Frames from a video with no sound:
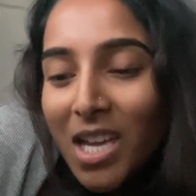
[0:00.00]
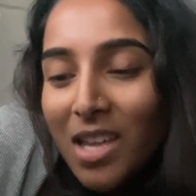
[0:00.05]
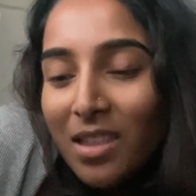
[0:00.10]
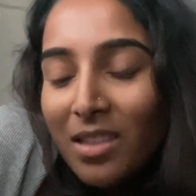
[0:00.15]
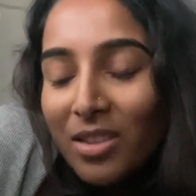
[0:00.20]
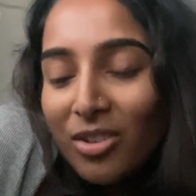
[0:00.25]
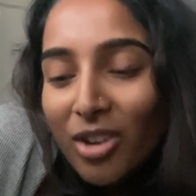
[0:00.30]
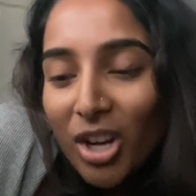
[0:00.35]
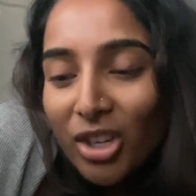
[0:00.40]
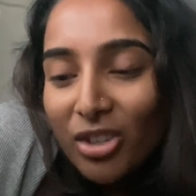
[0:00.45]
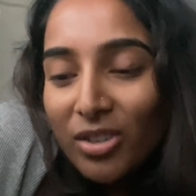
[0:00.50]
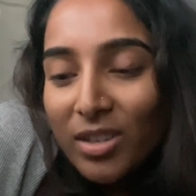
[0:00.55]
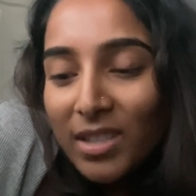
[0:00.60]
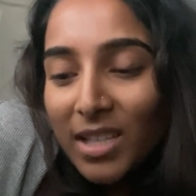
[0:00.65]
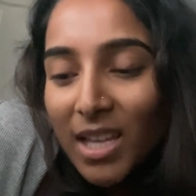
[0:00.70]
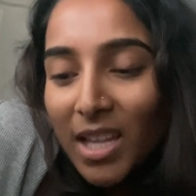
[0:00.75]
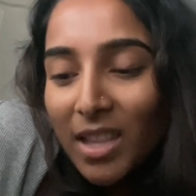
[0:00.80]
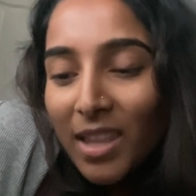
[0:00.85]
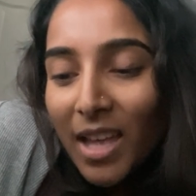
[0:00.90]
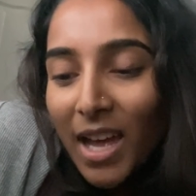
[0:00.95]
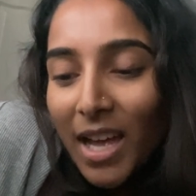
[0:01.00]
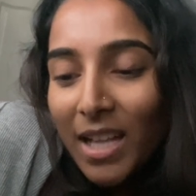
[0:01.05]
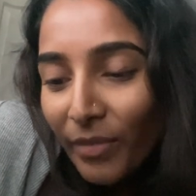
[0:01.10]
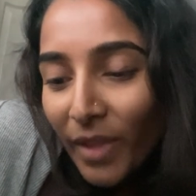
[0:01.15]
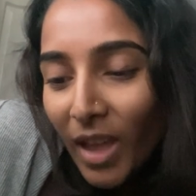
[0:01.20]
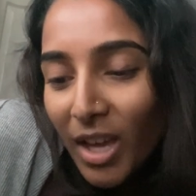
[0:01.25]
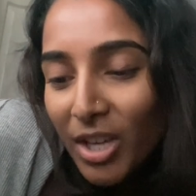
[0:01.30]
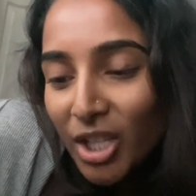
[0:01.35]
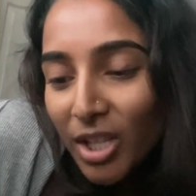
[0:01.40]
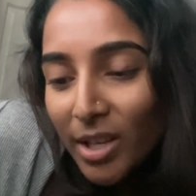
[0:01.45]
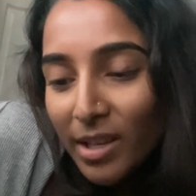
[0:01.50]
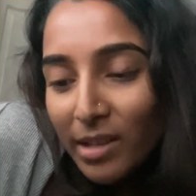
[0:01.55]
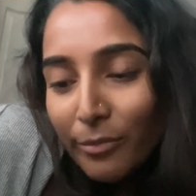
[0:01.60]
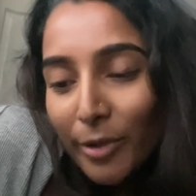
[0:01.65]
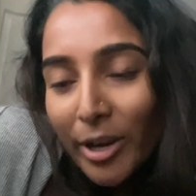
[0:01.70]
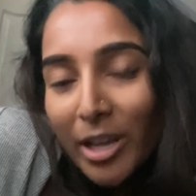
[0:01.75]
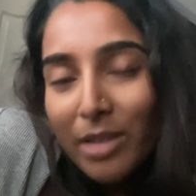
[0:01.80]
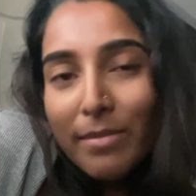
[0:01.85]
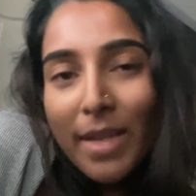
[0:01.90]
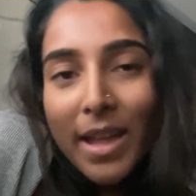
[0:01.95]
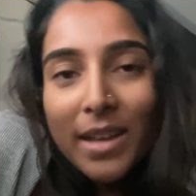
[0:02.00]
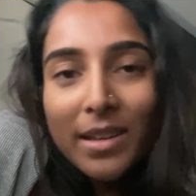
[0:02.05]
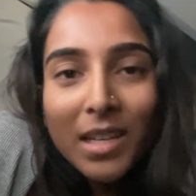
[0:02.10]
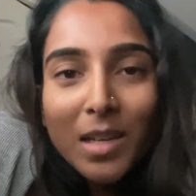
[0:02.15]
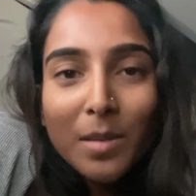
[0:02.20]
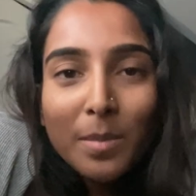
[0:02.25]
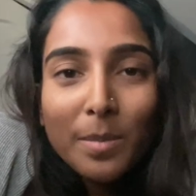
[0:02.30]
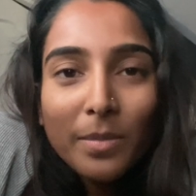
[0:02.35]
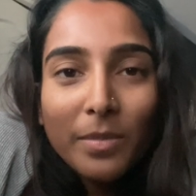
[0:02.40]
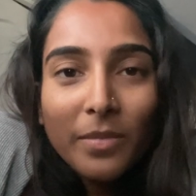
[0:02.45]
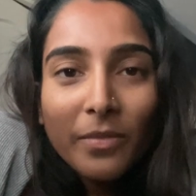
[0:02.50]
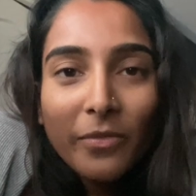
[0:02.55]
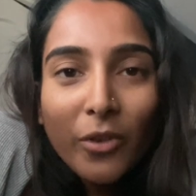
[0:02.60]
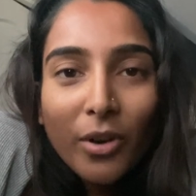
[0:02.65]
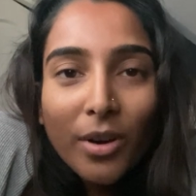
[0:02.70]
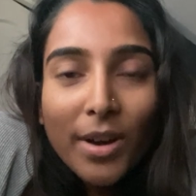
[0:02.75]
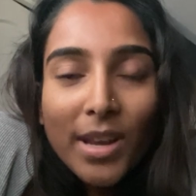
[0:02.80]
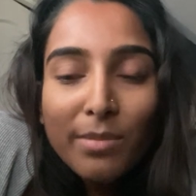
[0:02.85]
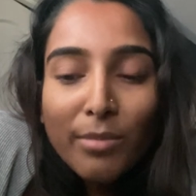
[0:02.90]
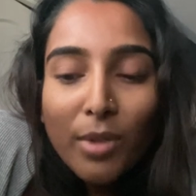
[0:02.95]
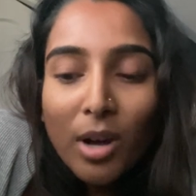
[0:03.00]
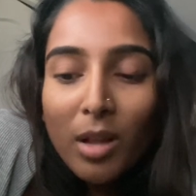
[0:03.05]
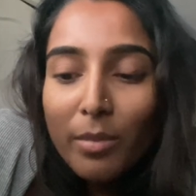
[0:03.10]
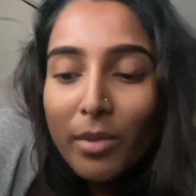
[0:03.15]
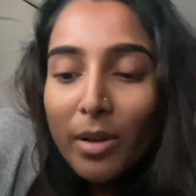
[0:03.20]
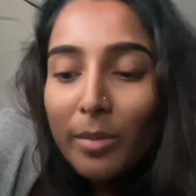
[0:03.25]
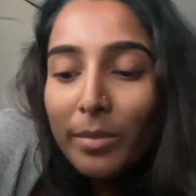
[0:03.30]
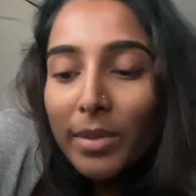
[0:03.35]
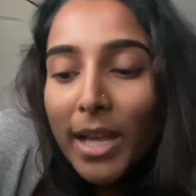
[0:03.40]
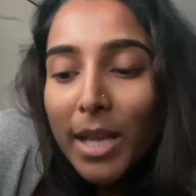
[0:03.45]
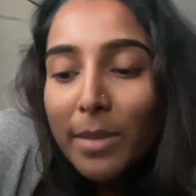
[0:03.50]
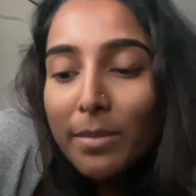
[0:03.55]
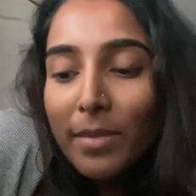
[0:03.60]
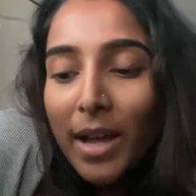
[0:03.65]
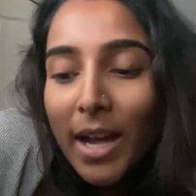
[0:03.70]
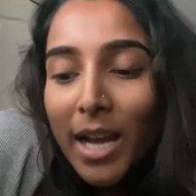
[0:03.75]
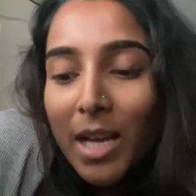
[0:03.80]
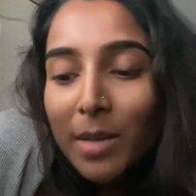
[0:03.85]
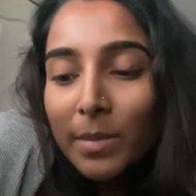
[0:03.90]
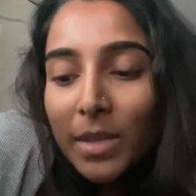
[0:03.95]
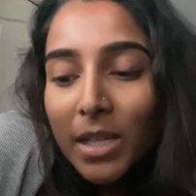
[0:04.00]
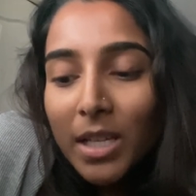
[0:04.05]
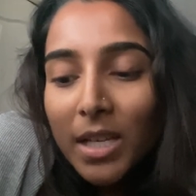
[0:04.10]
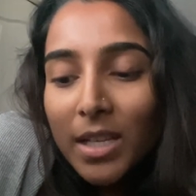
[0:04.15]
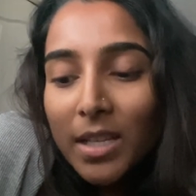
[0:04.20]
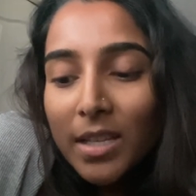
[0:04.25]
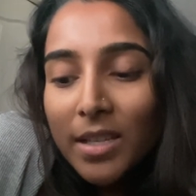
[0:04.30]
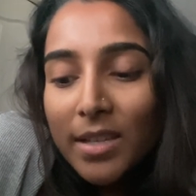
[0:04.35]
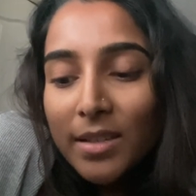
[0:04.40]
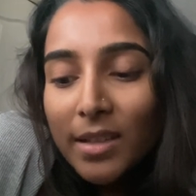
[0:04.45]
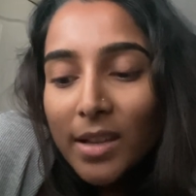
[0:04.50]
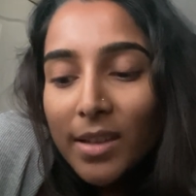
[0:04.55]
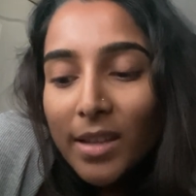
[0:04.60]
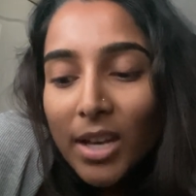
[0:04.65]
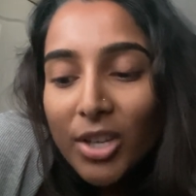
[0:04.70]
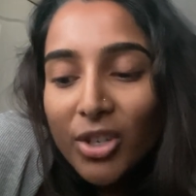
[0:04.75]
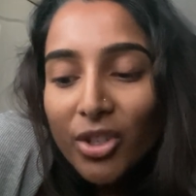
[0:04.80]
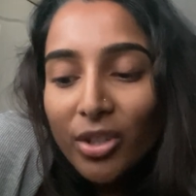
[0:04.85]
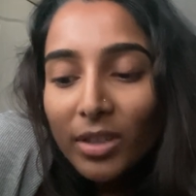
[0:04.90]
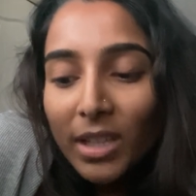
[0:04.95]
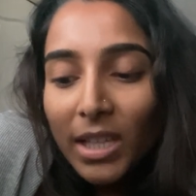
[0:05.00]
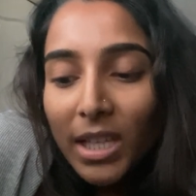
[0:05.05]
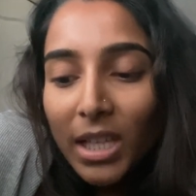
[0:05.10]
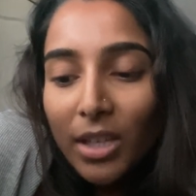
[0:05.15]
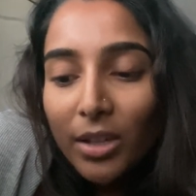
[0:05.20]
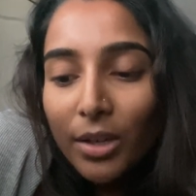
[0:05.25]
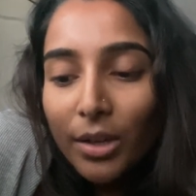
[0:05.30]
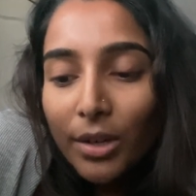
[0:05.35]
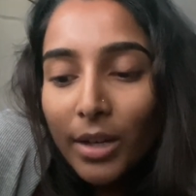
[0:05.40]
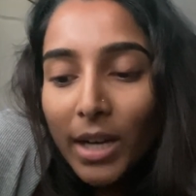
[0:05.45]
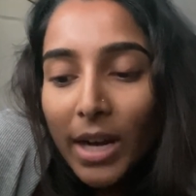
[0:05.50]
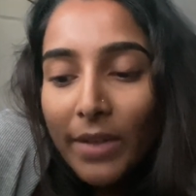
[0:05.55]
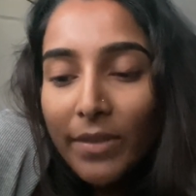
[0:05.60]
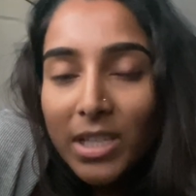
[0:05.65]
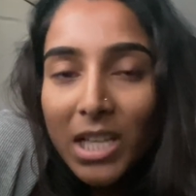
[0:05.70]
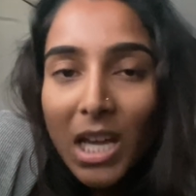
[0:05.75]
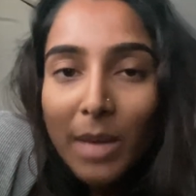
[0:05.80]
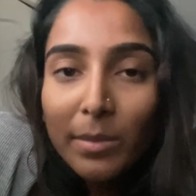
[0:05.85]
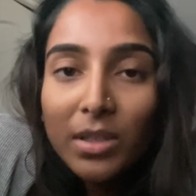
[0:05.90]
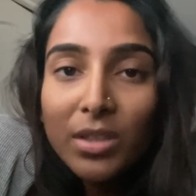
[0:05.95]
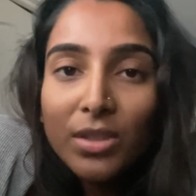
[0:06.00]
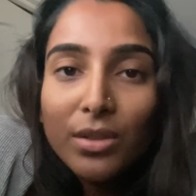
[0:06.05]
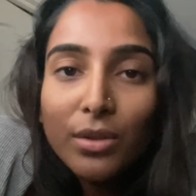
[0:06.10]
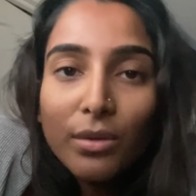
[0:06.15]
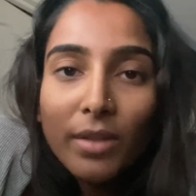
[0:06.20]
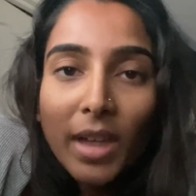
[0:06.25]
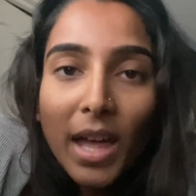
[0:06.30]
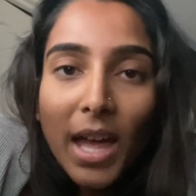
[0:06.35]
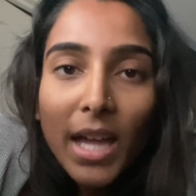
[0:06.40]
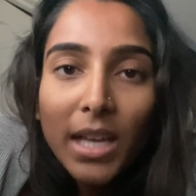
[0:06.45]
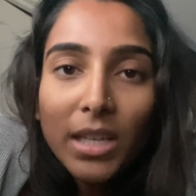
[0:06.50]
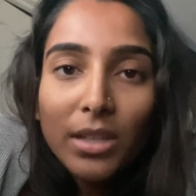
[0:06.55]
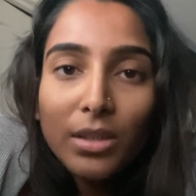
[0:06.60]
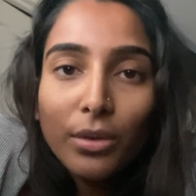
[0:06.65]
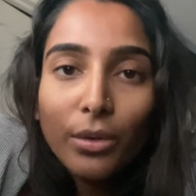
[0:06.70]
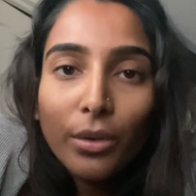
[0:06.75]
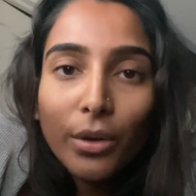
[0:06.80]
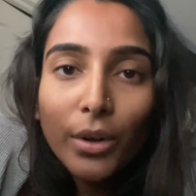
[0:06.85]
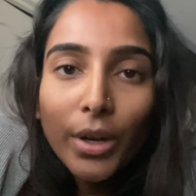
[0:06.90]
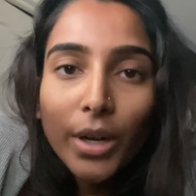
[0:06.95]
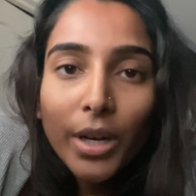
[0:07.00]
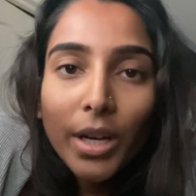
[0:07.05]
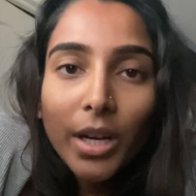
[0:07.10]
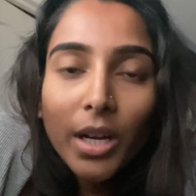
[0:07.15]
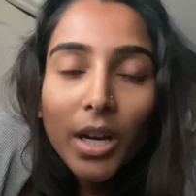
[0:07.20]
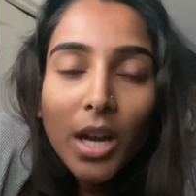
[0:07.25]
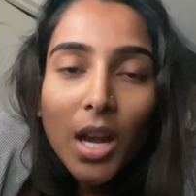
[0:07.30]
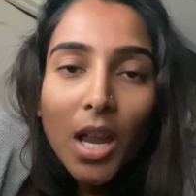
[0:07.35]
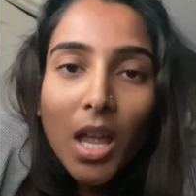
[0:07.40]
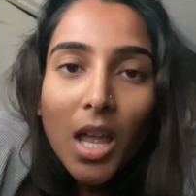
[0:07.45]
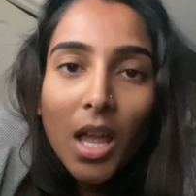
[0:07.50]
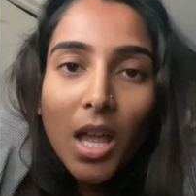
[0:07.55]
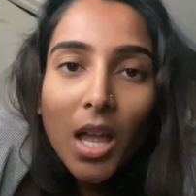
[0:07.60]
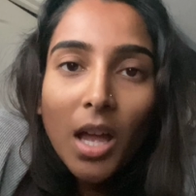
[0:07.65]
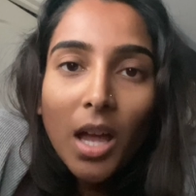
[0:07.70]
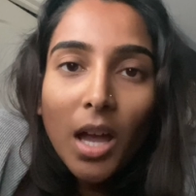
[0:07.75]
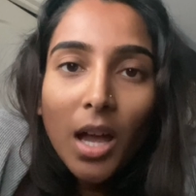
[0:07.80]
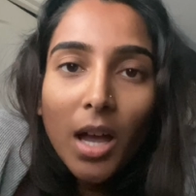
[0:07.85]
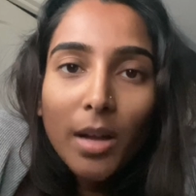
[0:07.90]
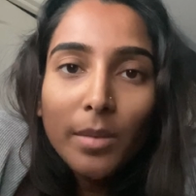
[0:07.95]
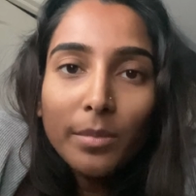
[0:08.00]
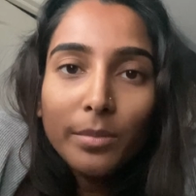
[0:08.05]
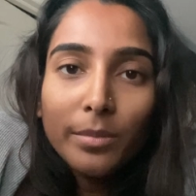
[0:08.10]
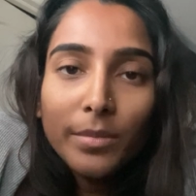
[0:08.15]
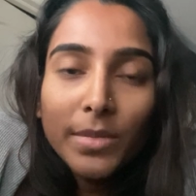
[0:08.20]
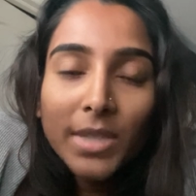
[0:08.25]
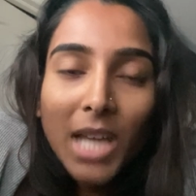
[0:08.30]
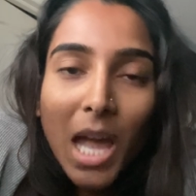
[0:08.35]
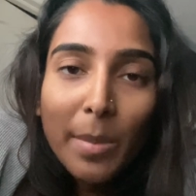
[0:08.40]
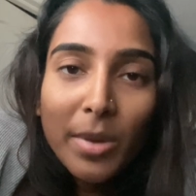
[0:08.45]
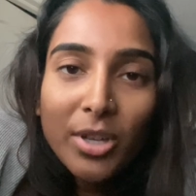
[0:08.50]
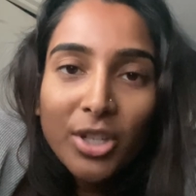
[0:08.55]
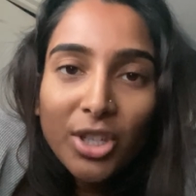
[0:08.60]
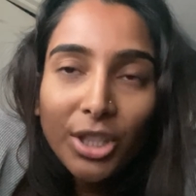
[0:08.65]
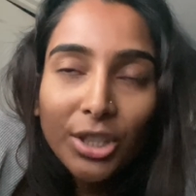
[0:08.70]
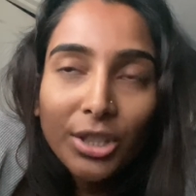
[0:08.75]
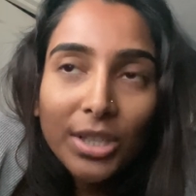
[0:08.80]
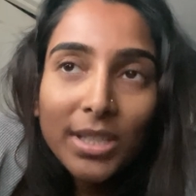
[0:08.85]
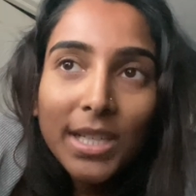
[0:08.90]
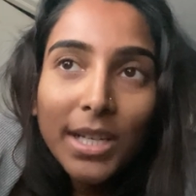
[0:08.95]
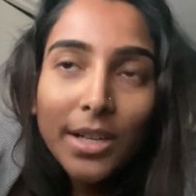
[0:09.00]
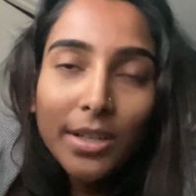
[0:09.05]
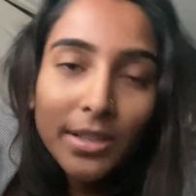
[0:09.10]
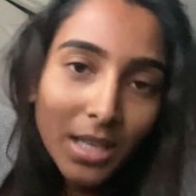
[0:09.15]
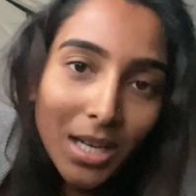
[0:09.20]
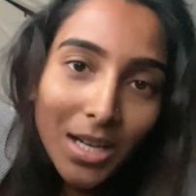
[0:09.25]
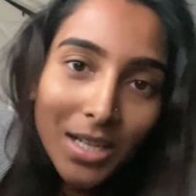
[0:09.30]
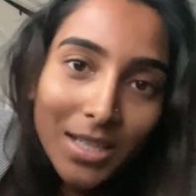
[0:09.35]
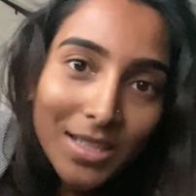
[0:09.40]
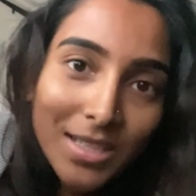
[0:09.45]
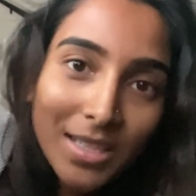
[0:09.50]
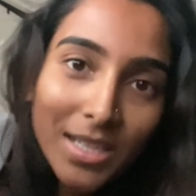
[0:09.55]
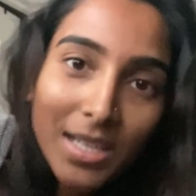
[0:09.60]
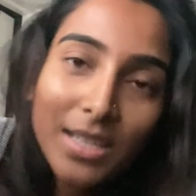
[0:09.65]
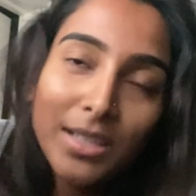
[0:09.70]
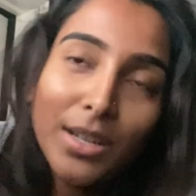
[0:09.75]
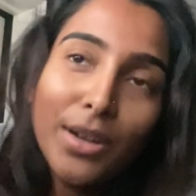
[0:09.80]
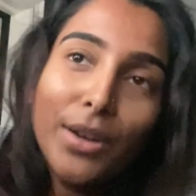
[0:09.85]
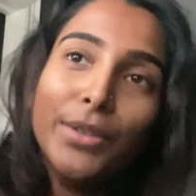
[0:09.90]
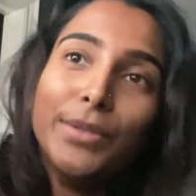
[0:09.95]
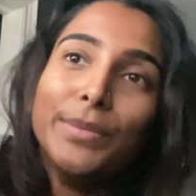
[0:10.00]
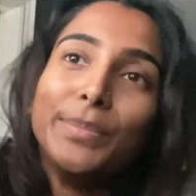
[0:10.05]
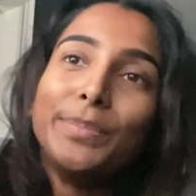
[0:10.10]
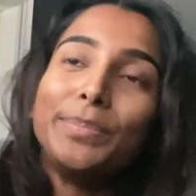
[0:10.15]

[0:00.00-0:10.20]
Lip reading: the doctor said that she doesn't recommend it for a small bump like mine, because essentially every time you do that, you're damaging your tear ducts. So